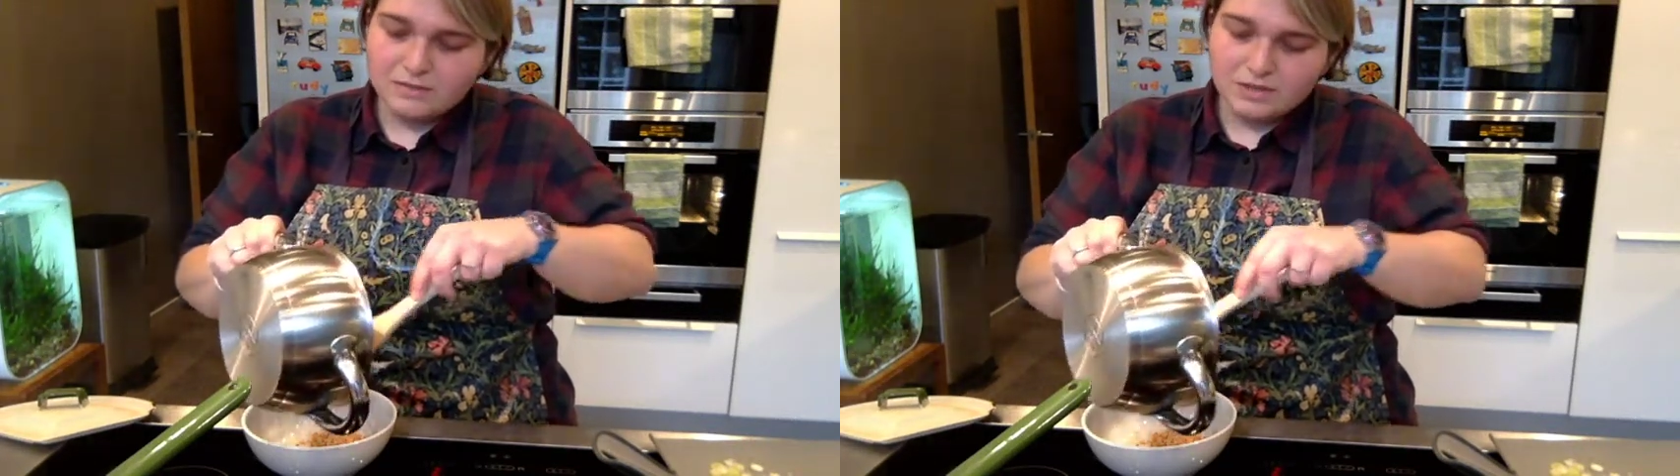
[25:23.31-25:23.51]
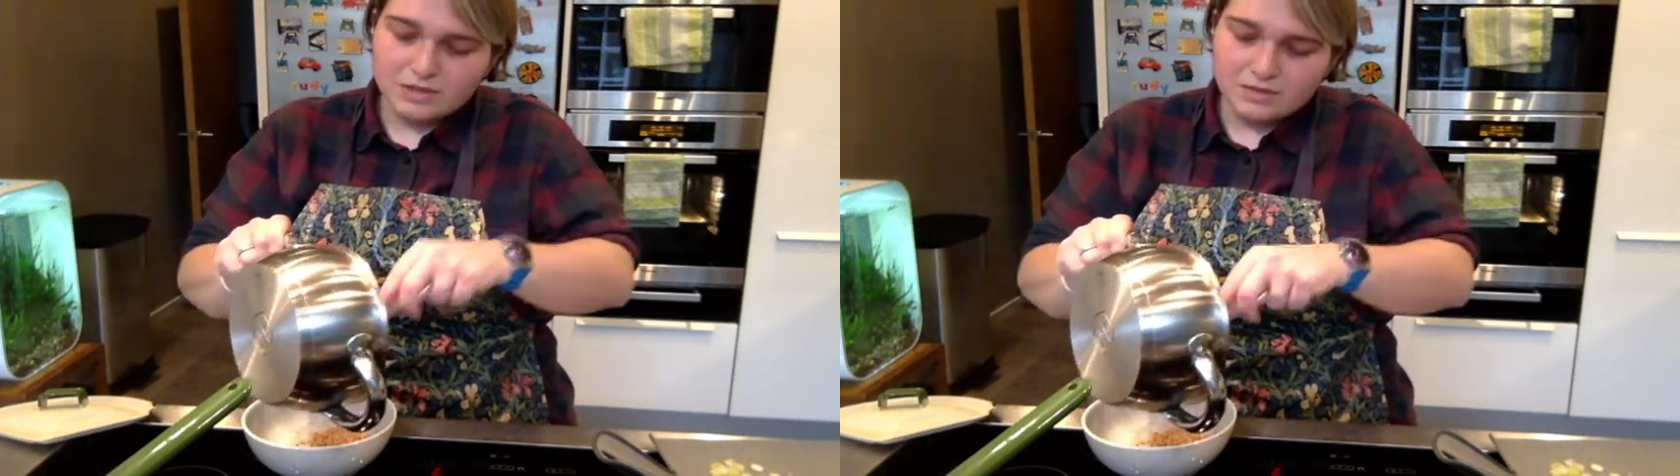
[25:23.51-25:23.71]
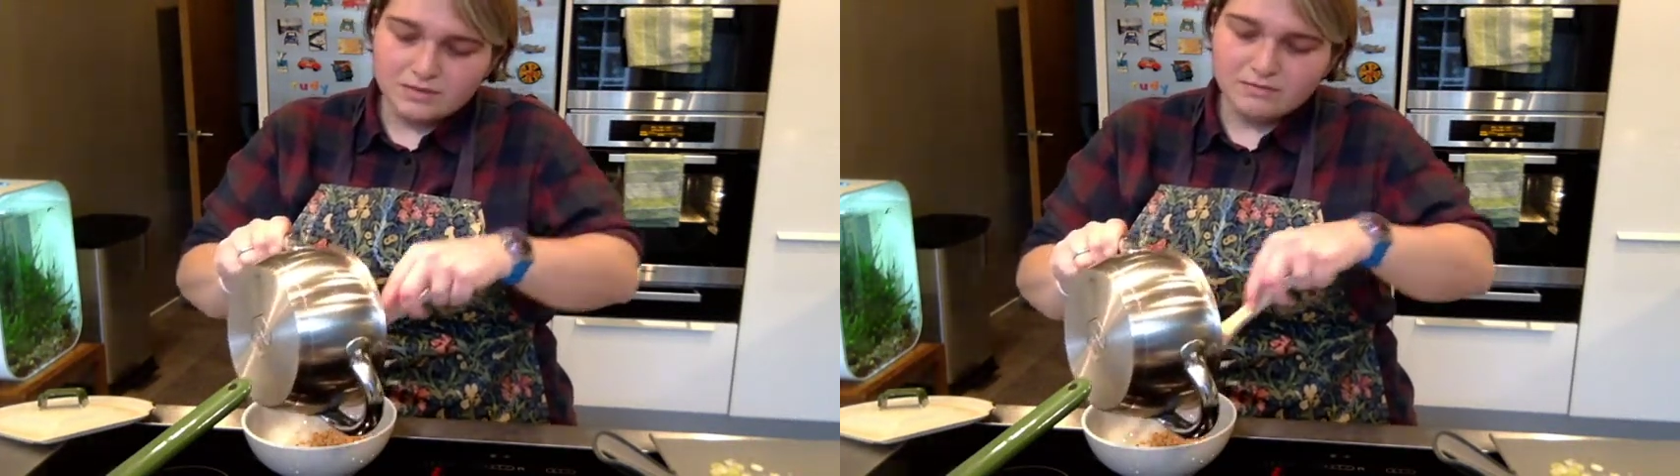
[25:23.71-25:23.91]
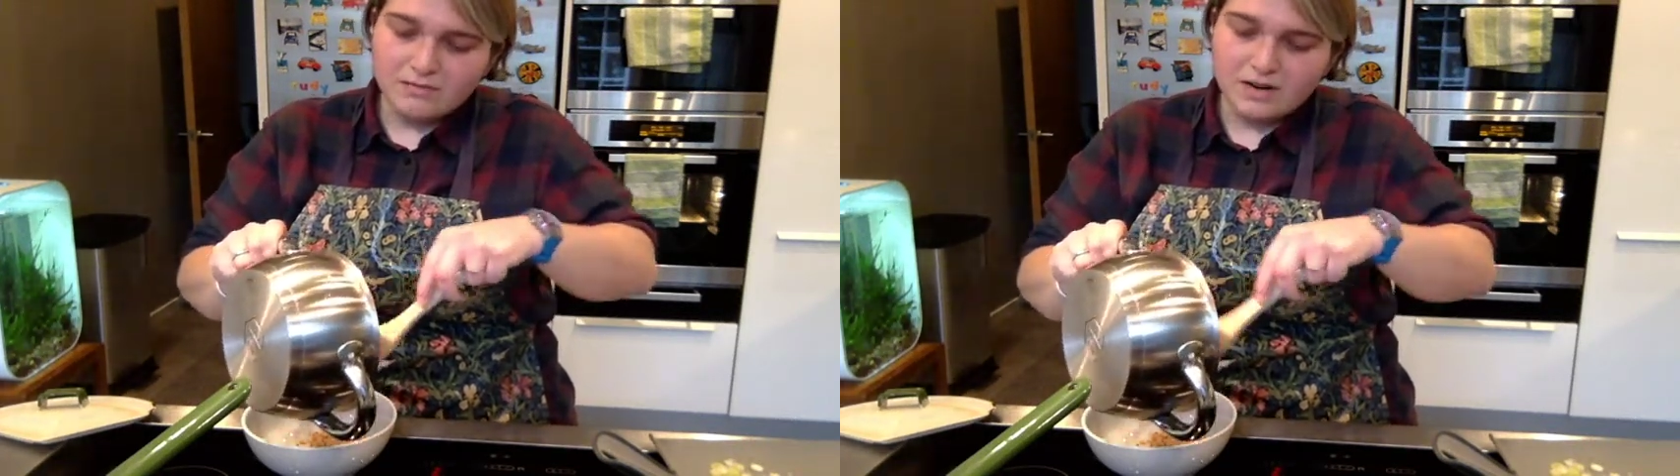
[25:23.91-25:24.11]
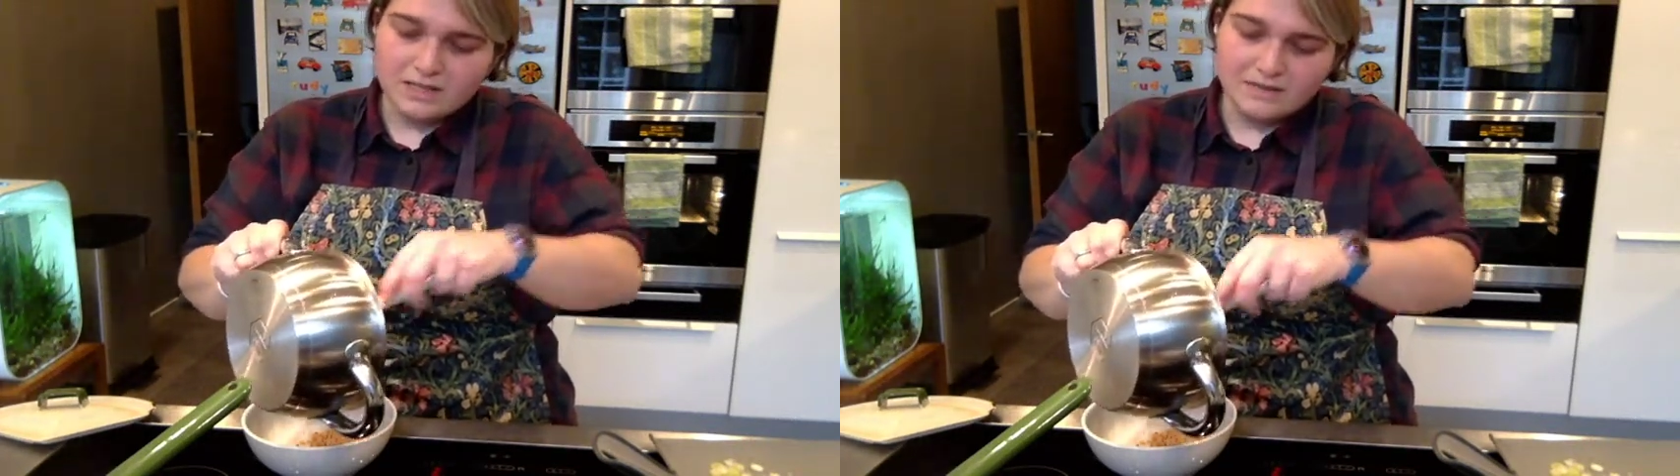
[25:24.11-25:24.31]
which is
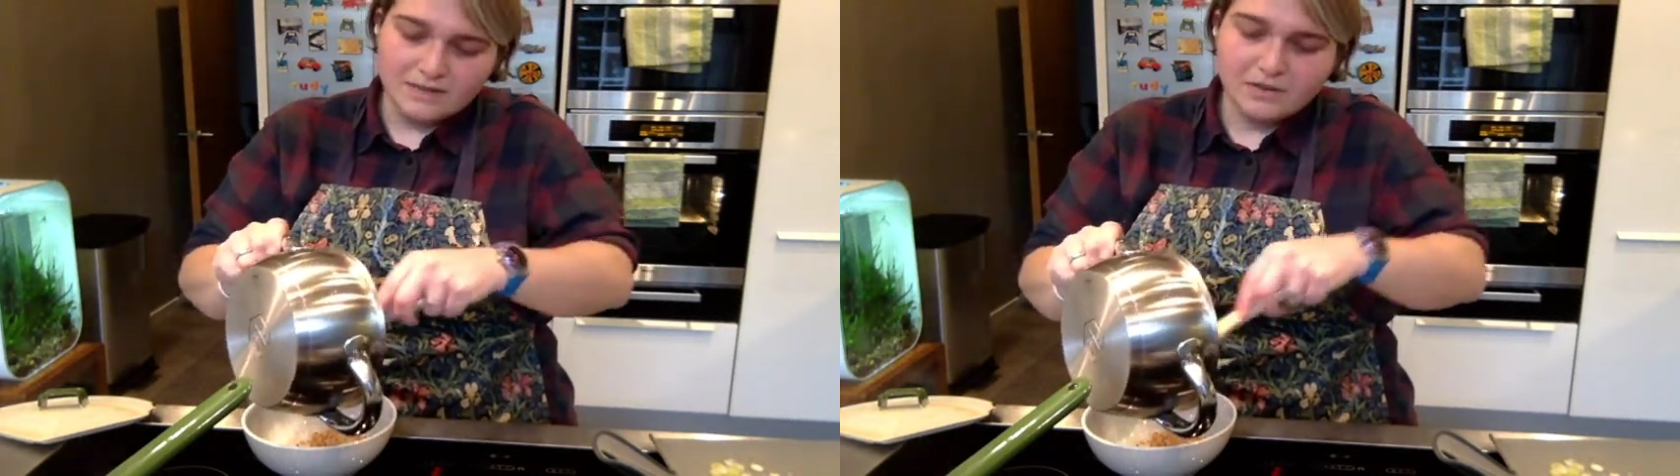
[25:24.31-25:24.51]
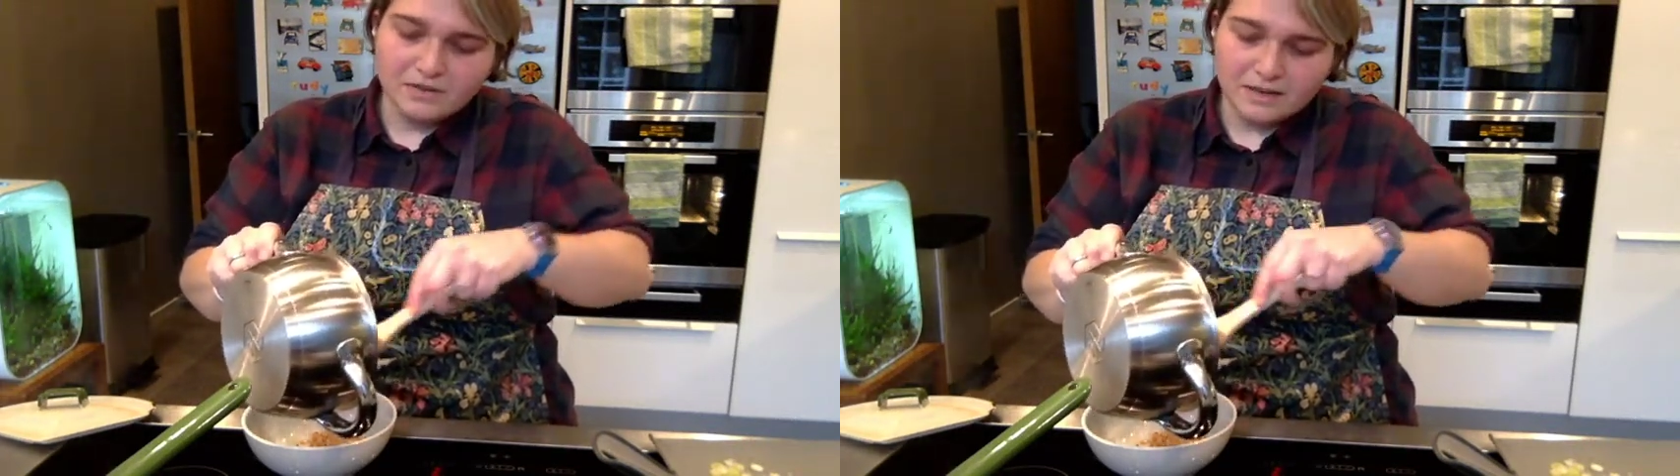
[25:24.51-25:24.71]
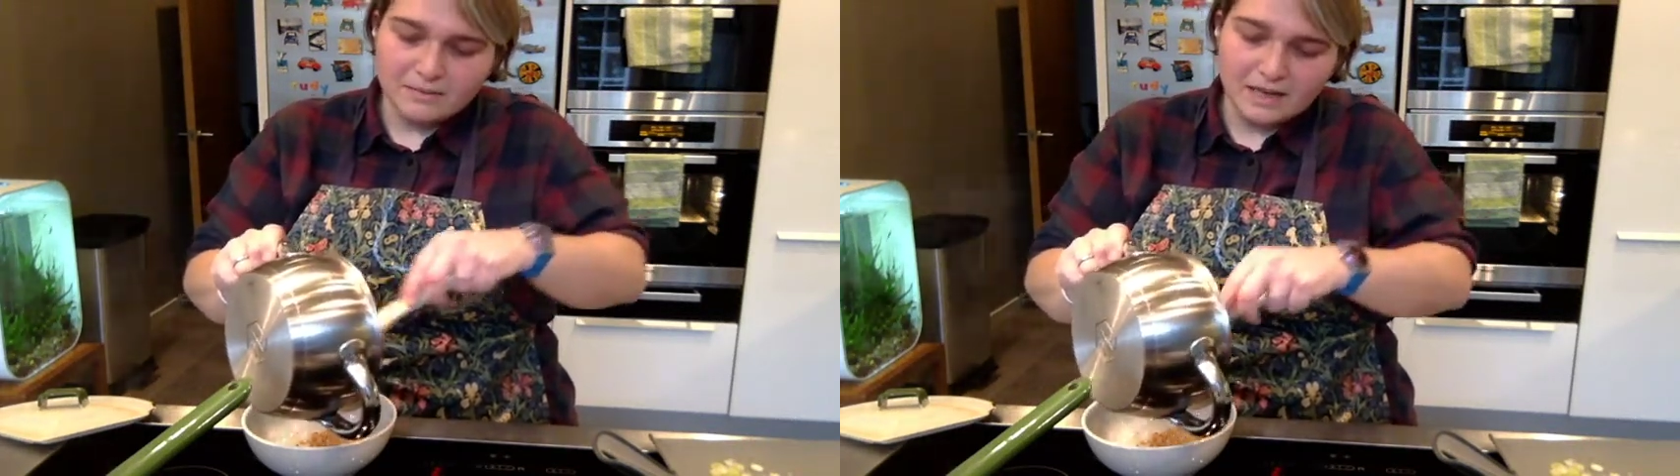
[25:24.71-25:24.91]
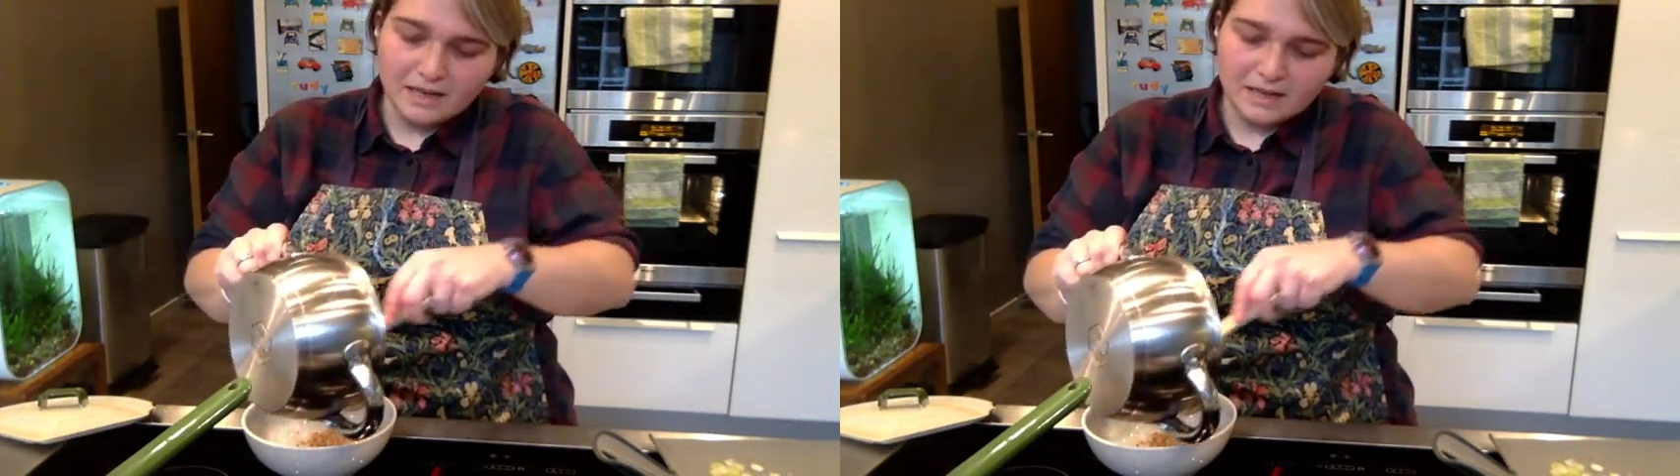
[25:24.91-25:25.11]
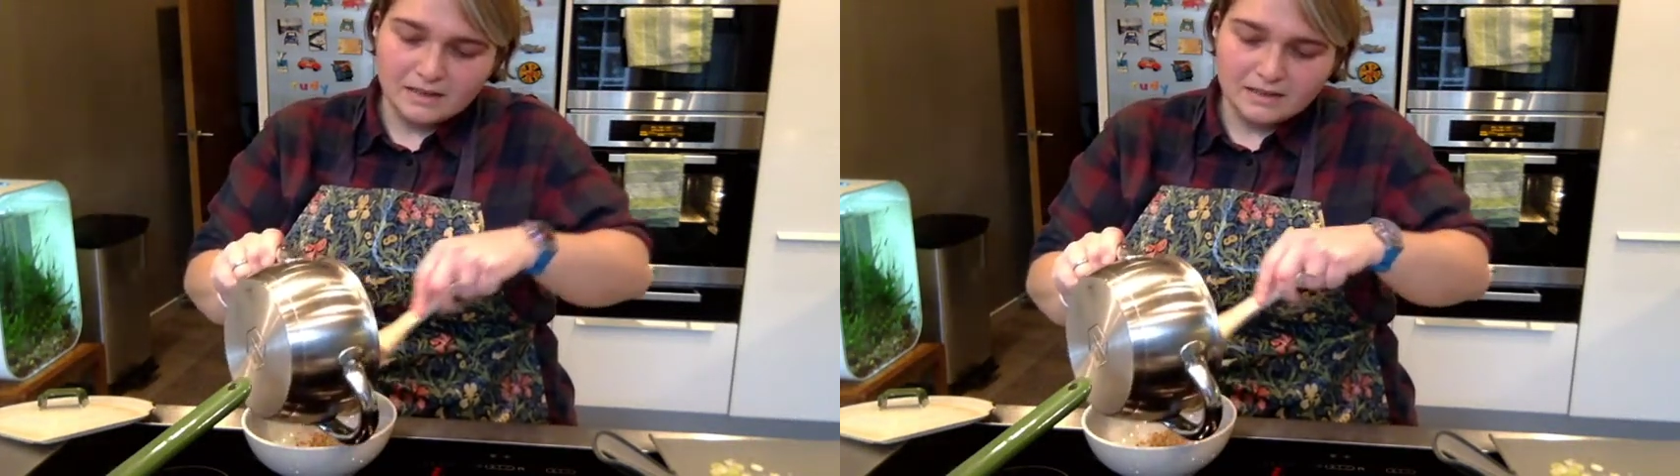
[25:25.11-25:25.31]
relatively
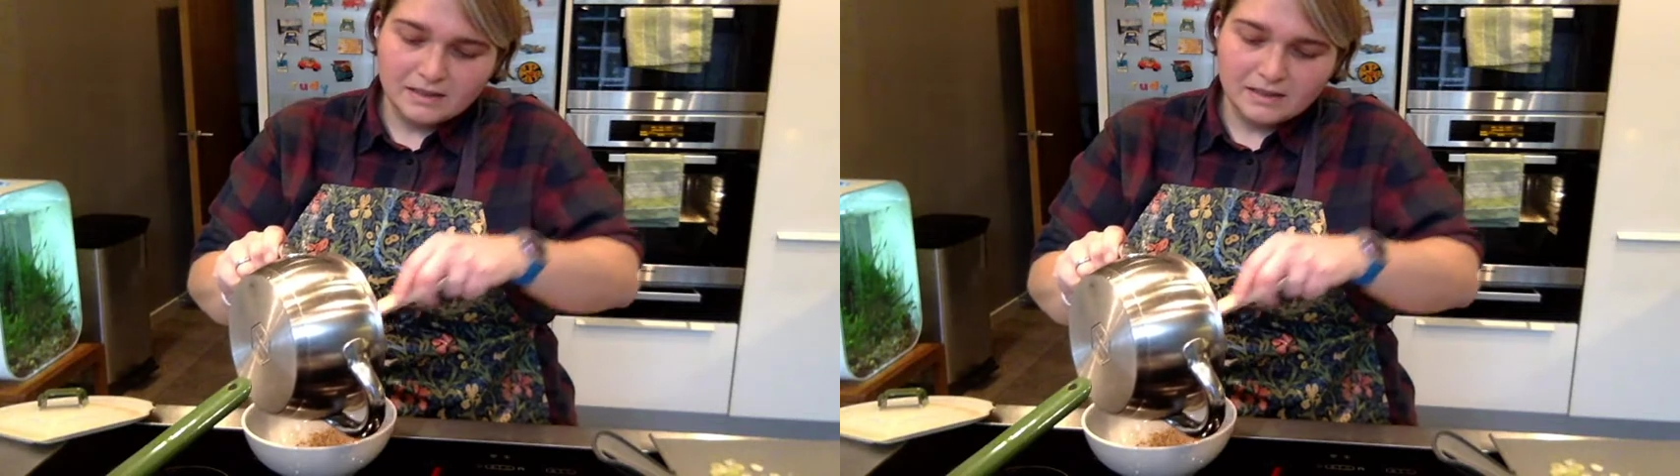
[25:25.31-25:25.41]
creamy,